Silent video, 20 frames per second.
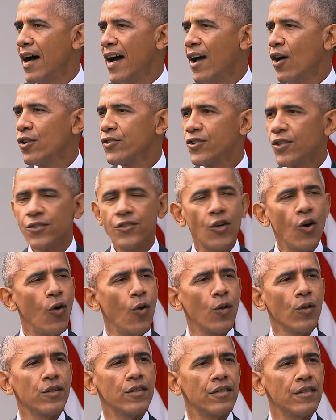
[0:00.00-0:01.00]
I also
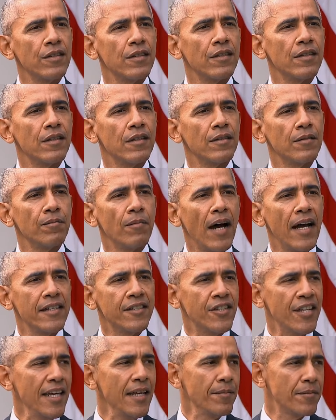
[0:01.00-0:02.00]
told my
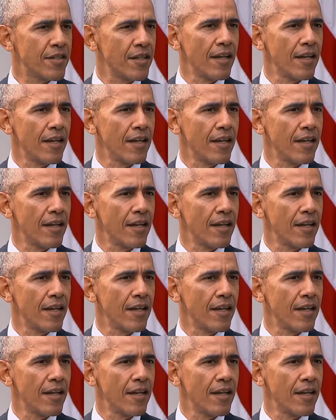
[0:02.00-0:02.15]
team